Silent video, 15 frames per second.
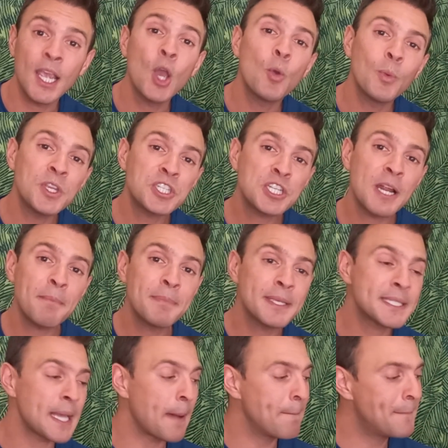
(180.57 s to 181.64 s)
which numbers
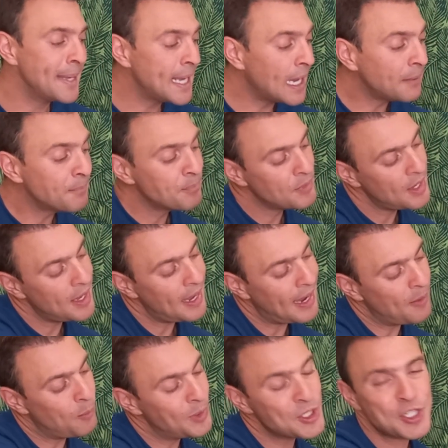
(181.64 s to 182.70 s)
are bigger and which